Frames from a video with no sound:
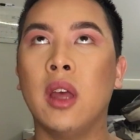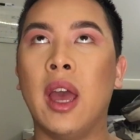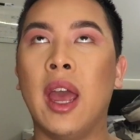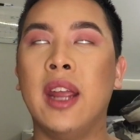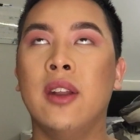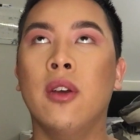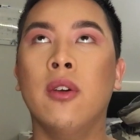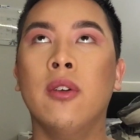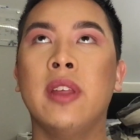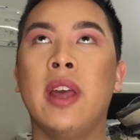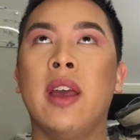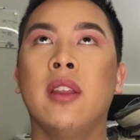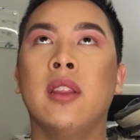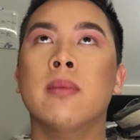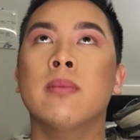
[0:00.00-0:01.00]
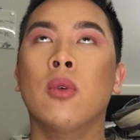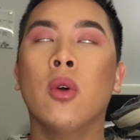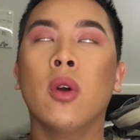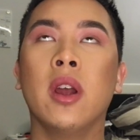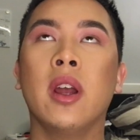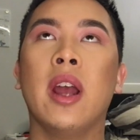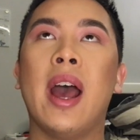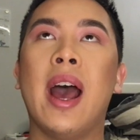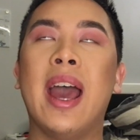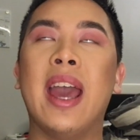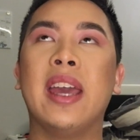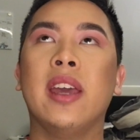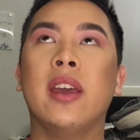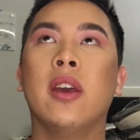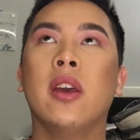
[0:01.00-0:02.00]
I know that the more
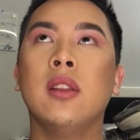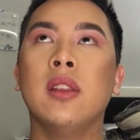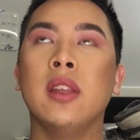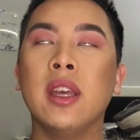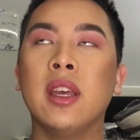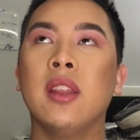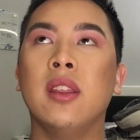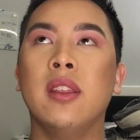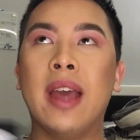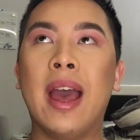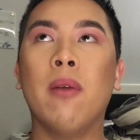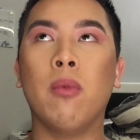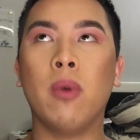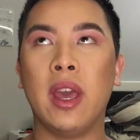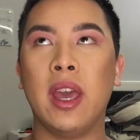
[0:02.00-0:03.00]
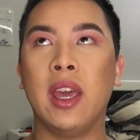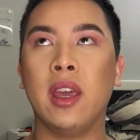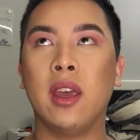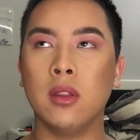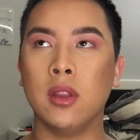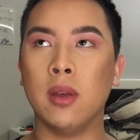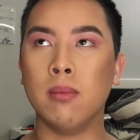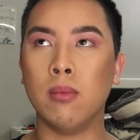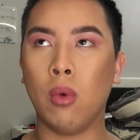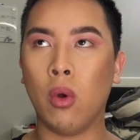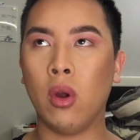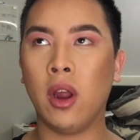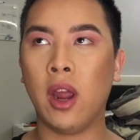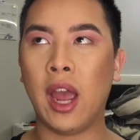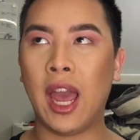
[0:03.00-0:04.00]
I think that way, the
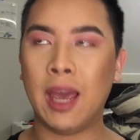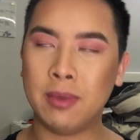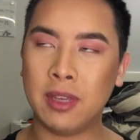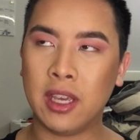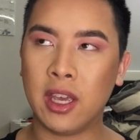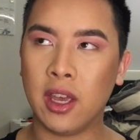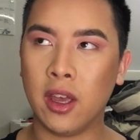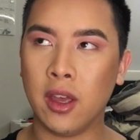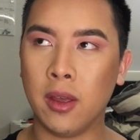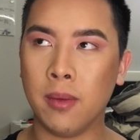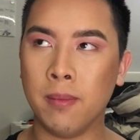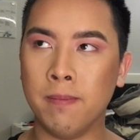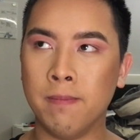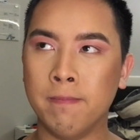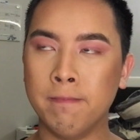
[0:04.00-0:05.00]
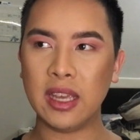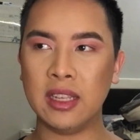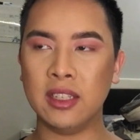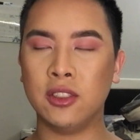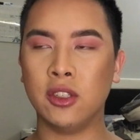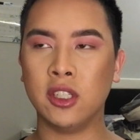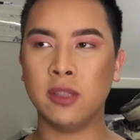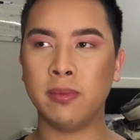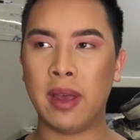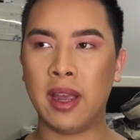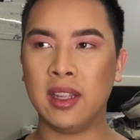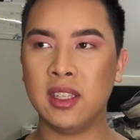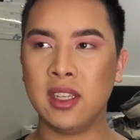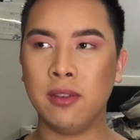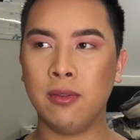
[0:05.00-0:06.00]
more I become
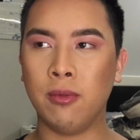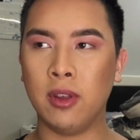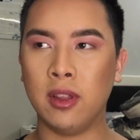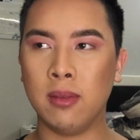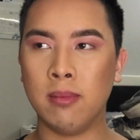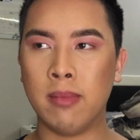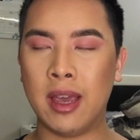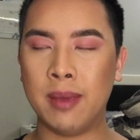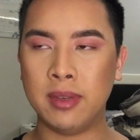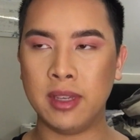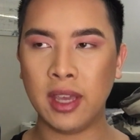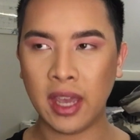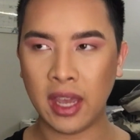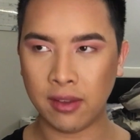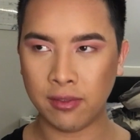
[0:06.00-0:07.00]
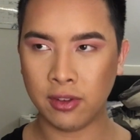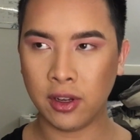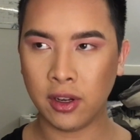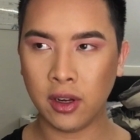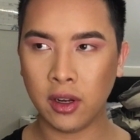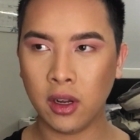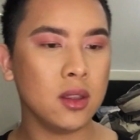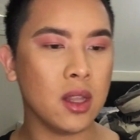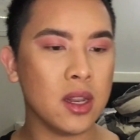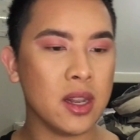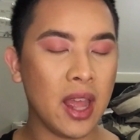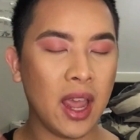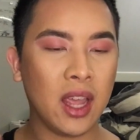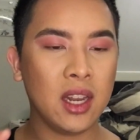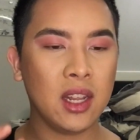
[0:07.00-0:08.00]
introspective with my behavior. The
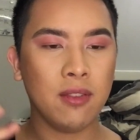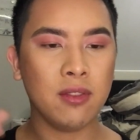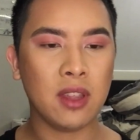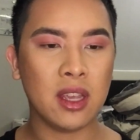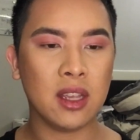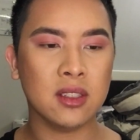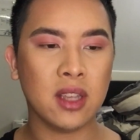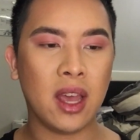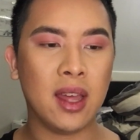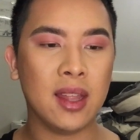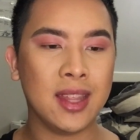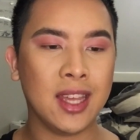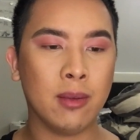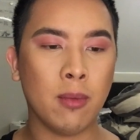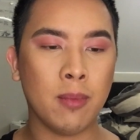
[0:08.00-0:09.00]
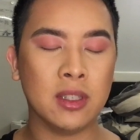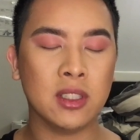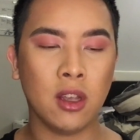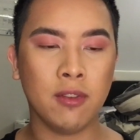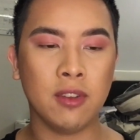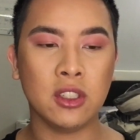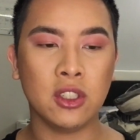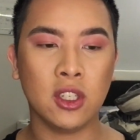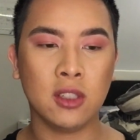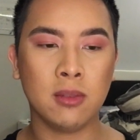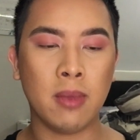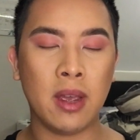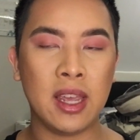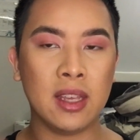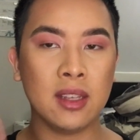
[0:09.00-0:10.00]
negative things I think about myself is just
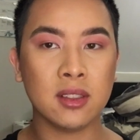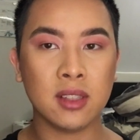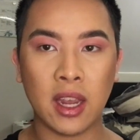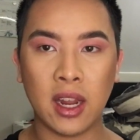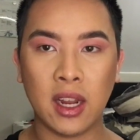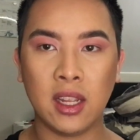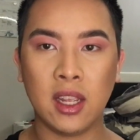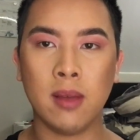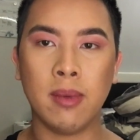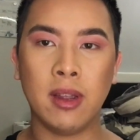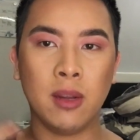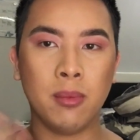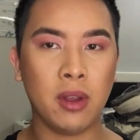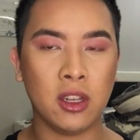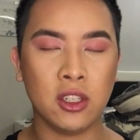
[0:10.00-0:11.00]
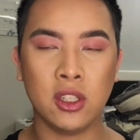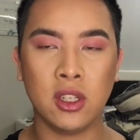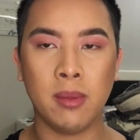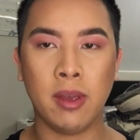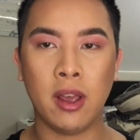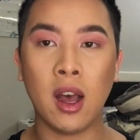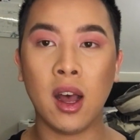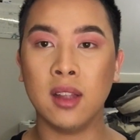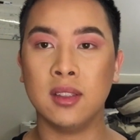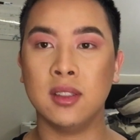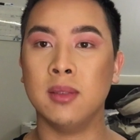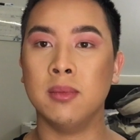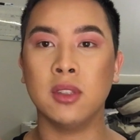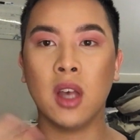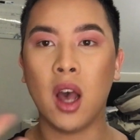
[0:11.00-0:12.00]
my anxiety and my depression and my
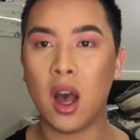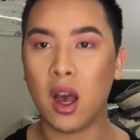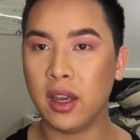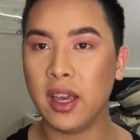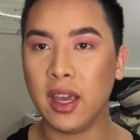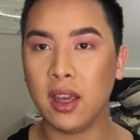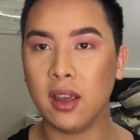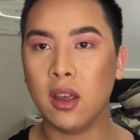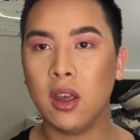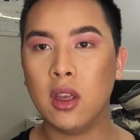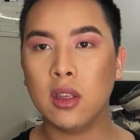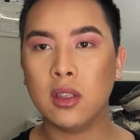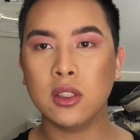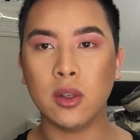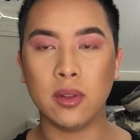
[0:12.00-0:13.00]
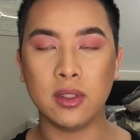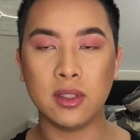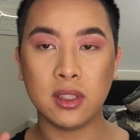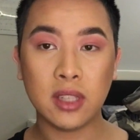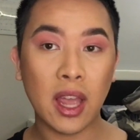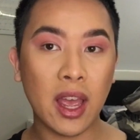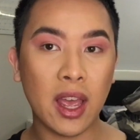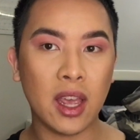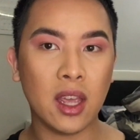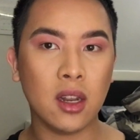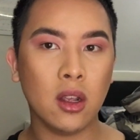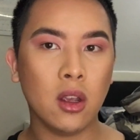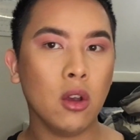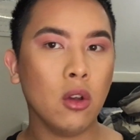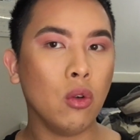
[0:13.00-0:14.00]
autism talking. So instead,
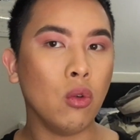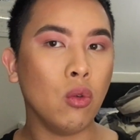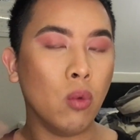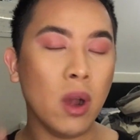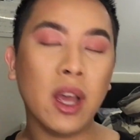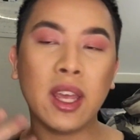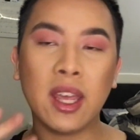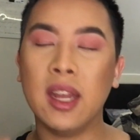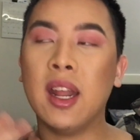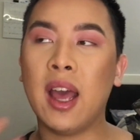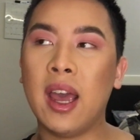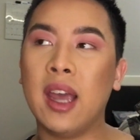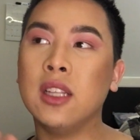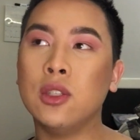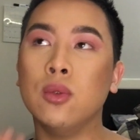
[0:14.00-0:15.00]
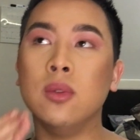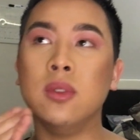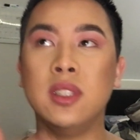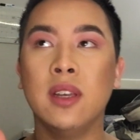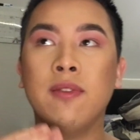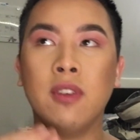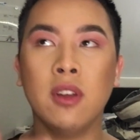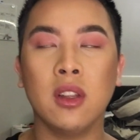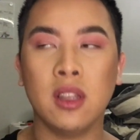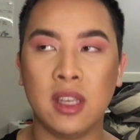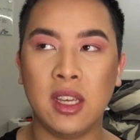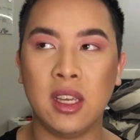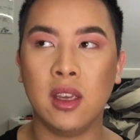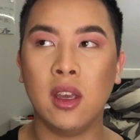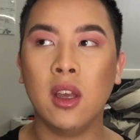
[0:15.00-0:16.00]
what can I do
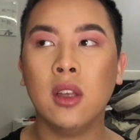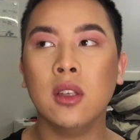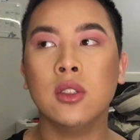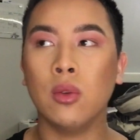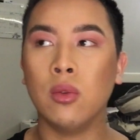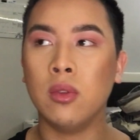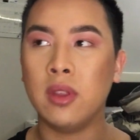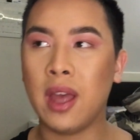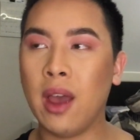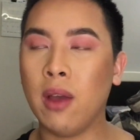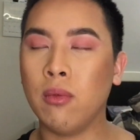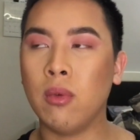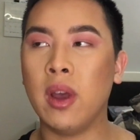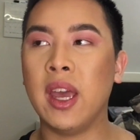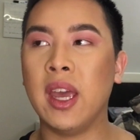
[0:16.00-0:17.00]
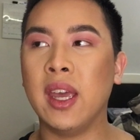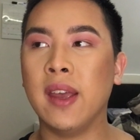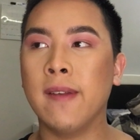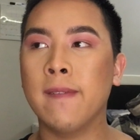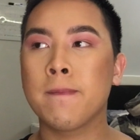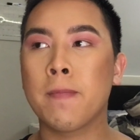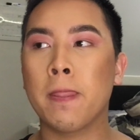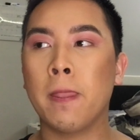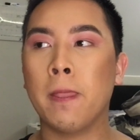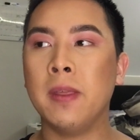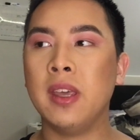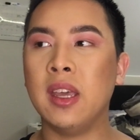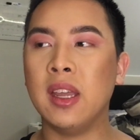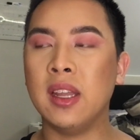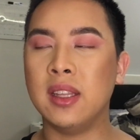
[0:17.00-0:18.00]
differently so that way
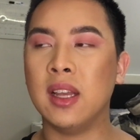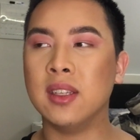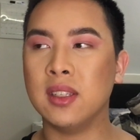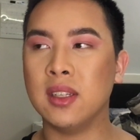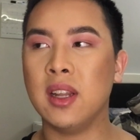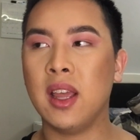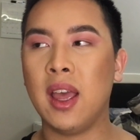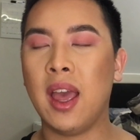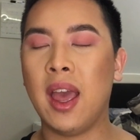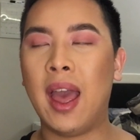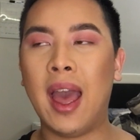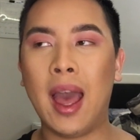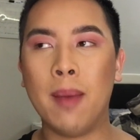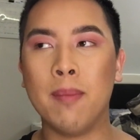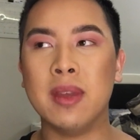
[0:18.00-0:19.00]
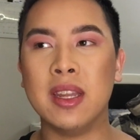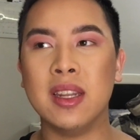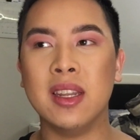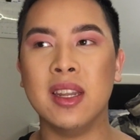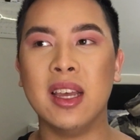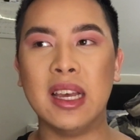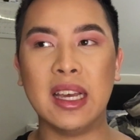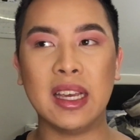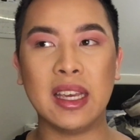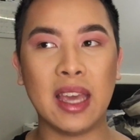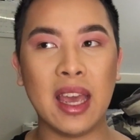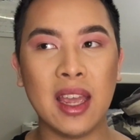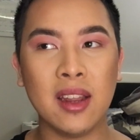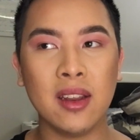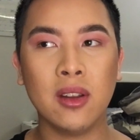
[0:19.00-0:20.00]
it doesn't happen
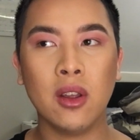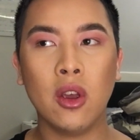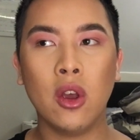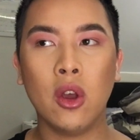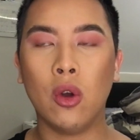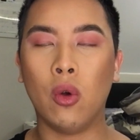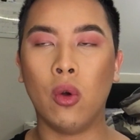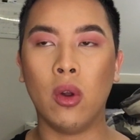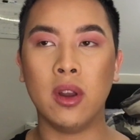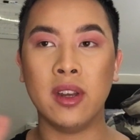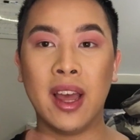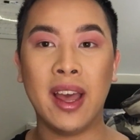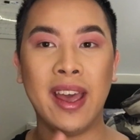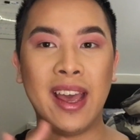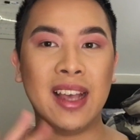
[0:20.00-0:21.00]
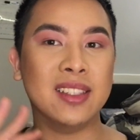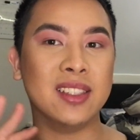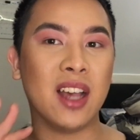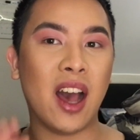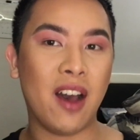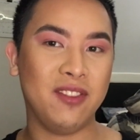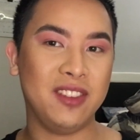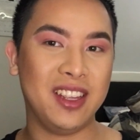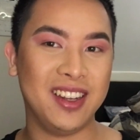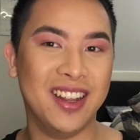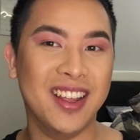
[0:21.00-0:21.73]
again or not as often,